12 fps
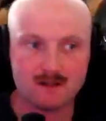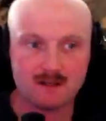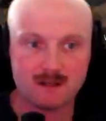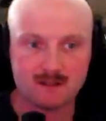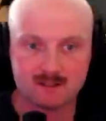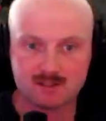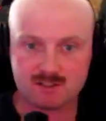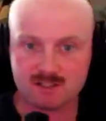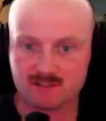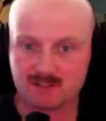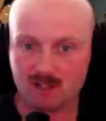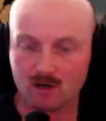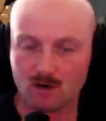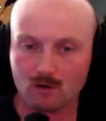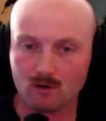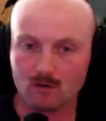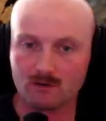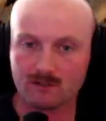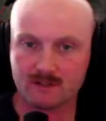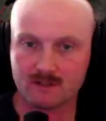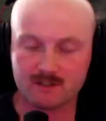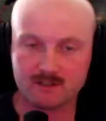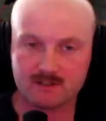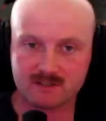It should give us a whole nother
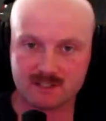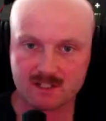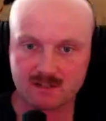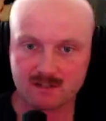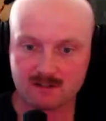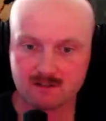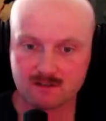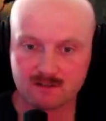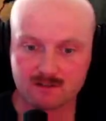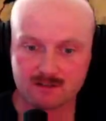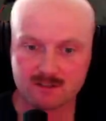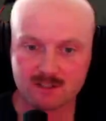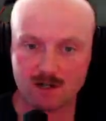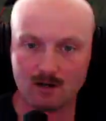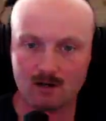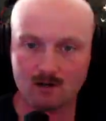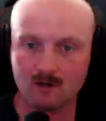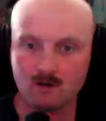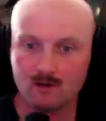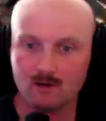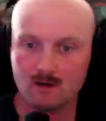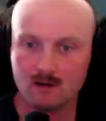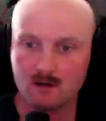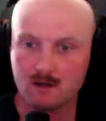usage here. So
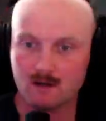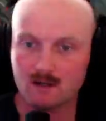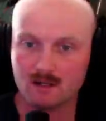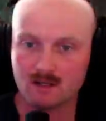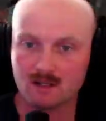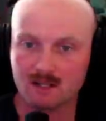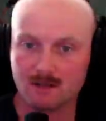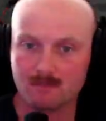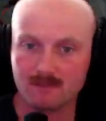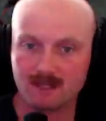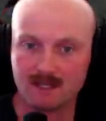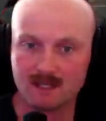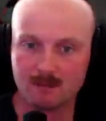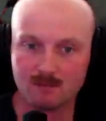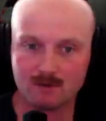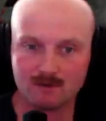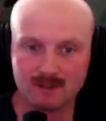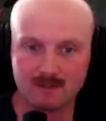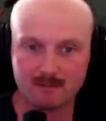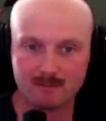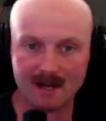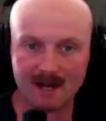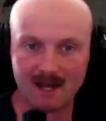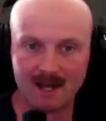let me move them
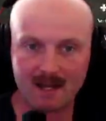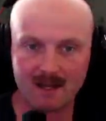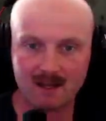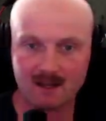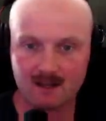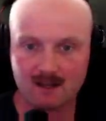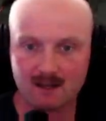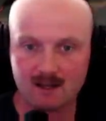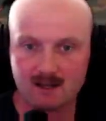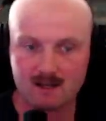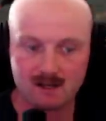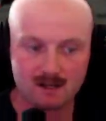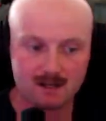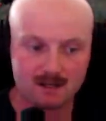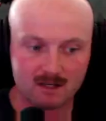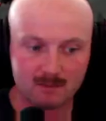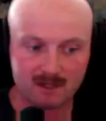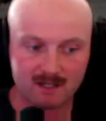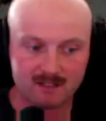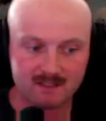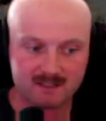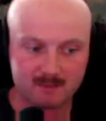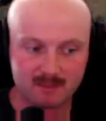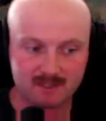back. Come on,
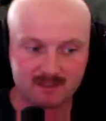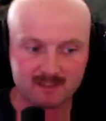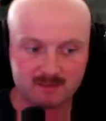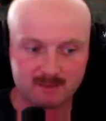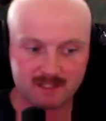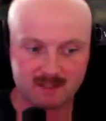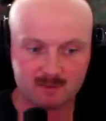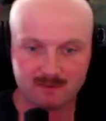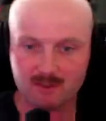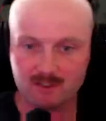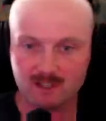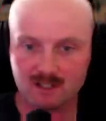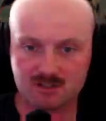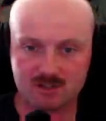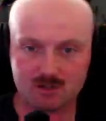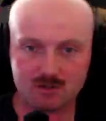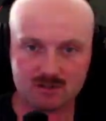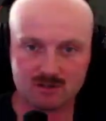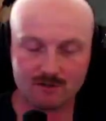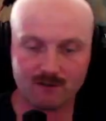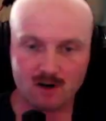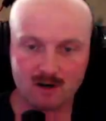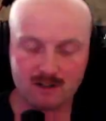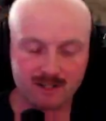disappear, disappear, because we've only lost 2 so
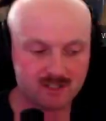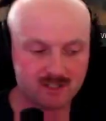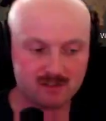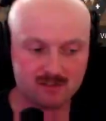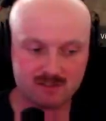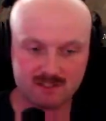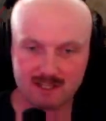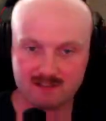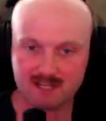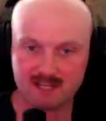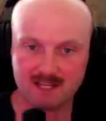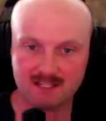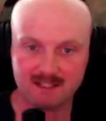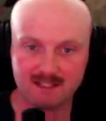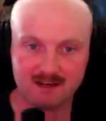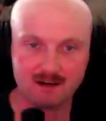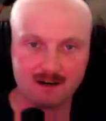far. That shows you just how tanky they are.